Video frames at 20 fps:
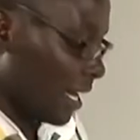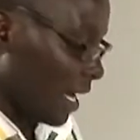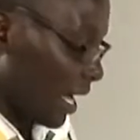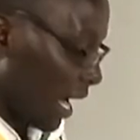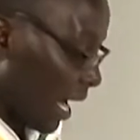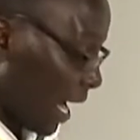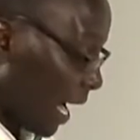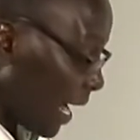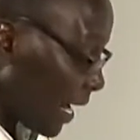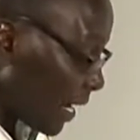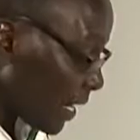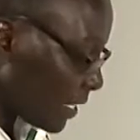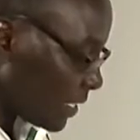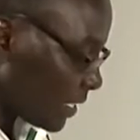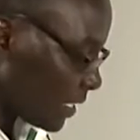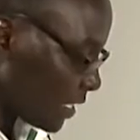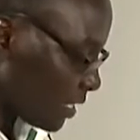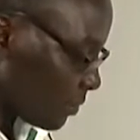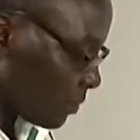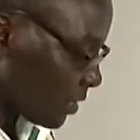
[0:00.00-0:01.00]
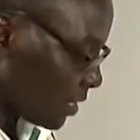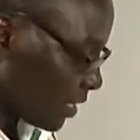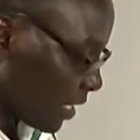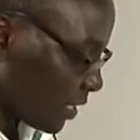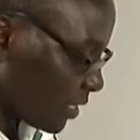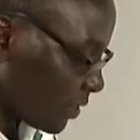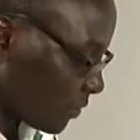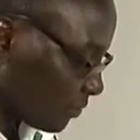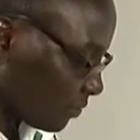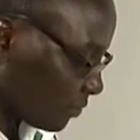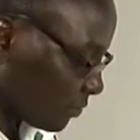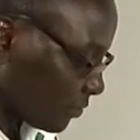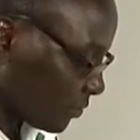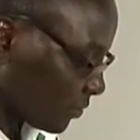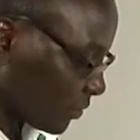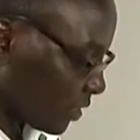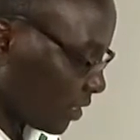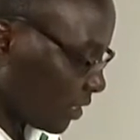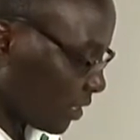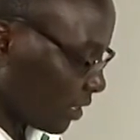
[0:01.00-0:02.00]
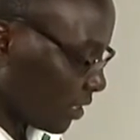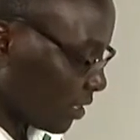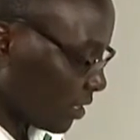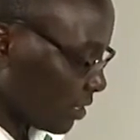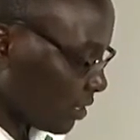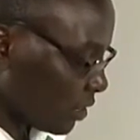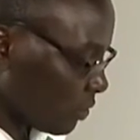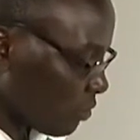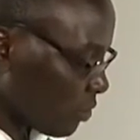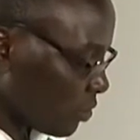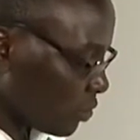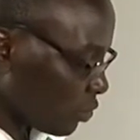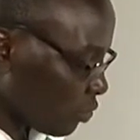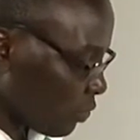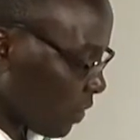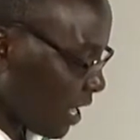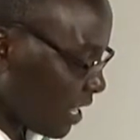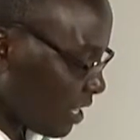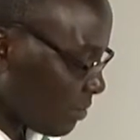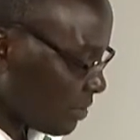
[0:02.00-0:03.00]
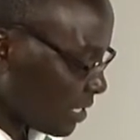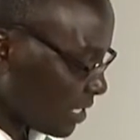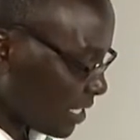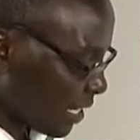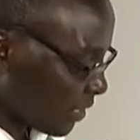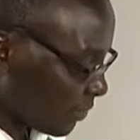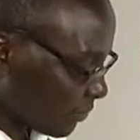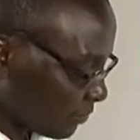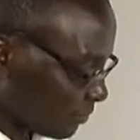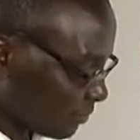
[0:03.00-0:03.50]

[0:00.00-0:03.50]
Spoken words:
100 centimeters is equals to 1 meter.